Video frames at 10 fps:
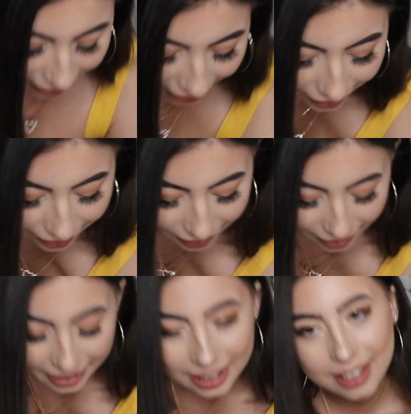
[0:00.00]
I
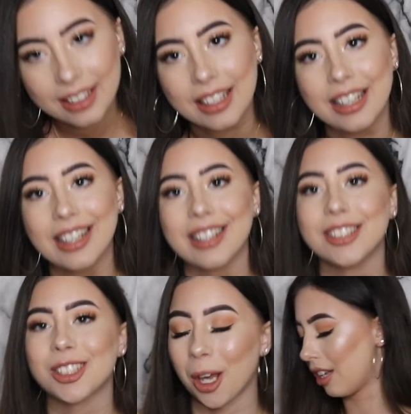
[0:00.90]
like
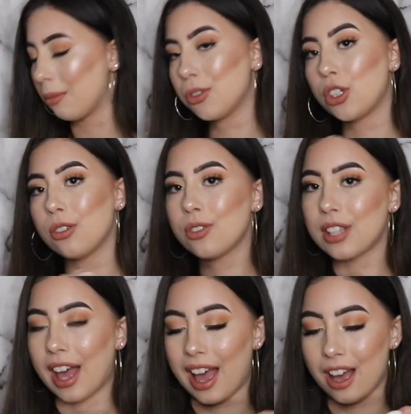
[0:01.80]
these. Some shoes
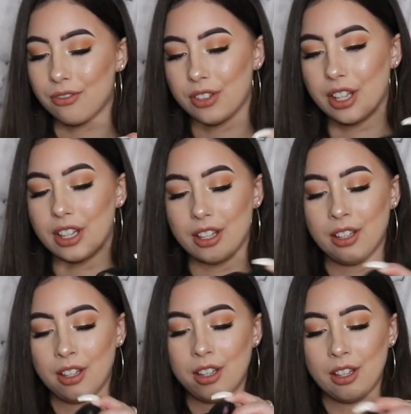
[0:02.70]
that have the,
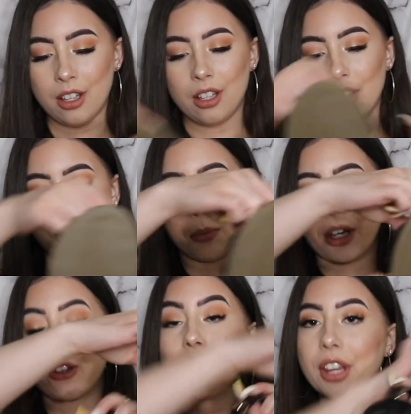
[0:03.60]
the
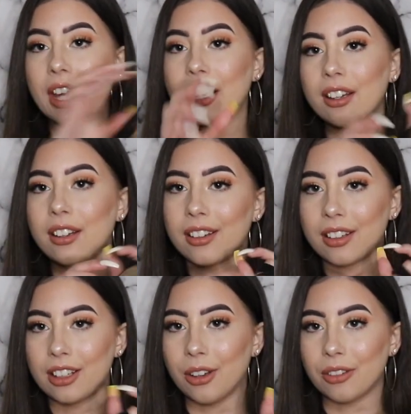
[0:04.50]
buckle thing,
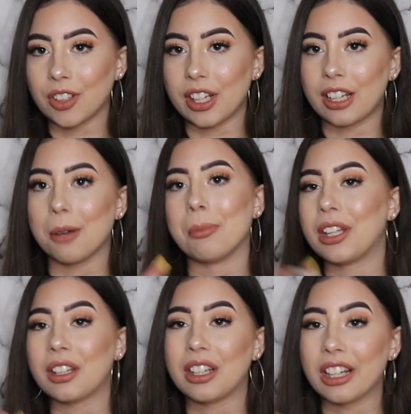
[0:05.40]
you have to like
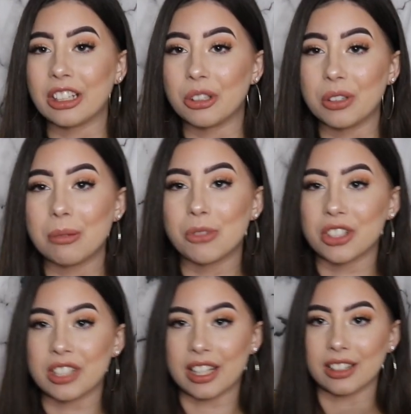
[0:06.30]
completely undo them
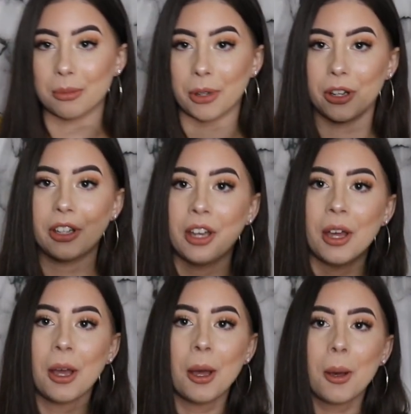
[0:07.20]
just to get them on.
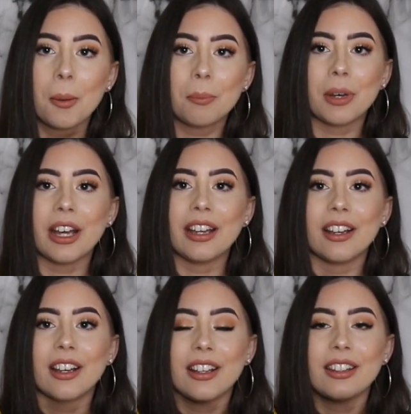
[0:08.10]
But
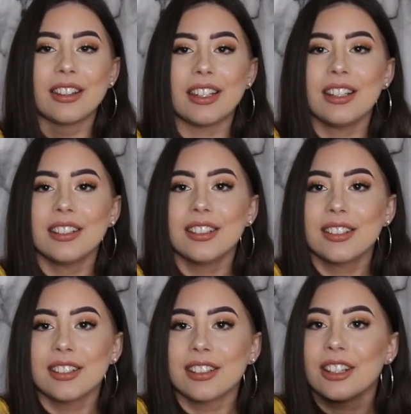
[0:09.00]

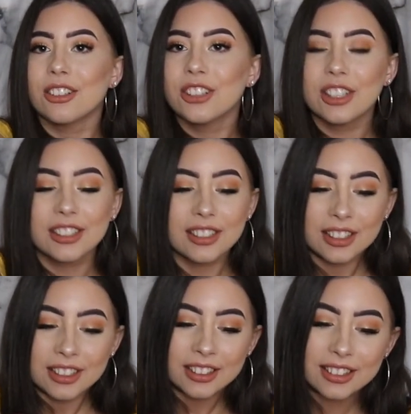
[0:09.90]
these, they're
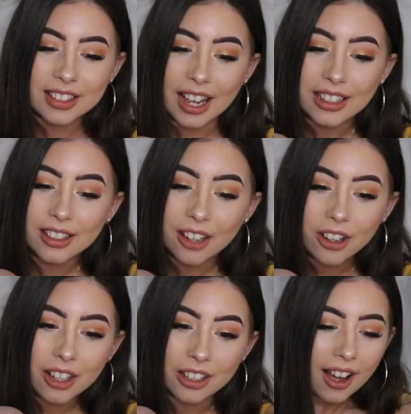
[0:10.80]
just sliding
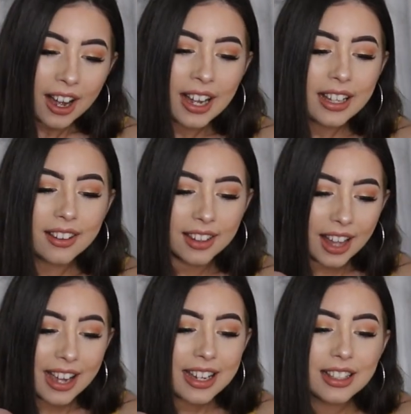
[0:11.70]
on. I
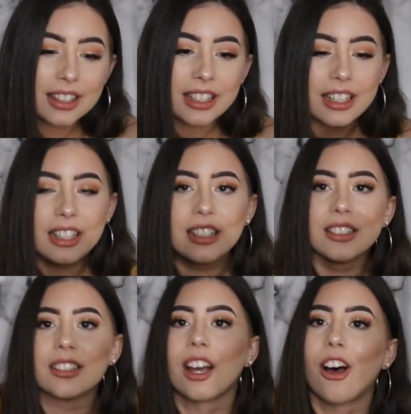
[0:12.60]
like
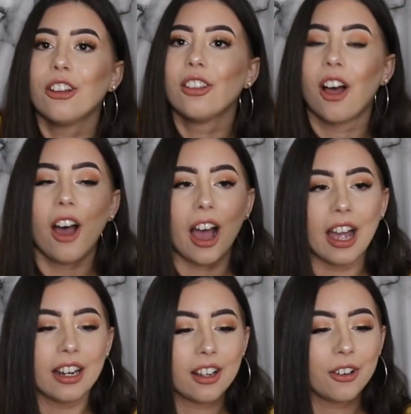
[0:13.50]
these a lot.